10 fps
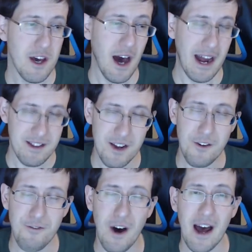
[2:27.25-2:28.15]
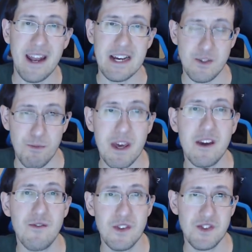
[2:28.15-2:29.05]
identified as being
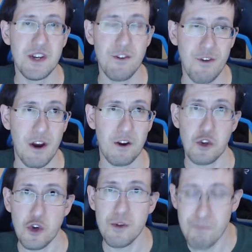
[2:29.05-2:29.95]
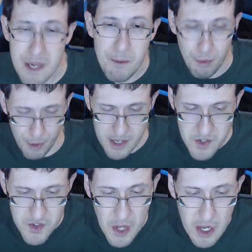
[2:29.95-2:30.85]
of the seed of Aaron could be priests.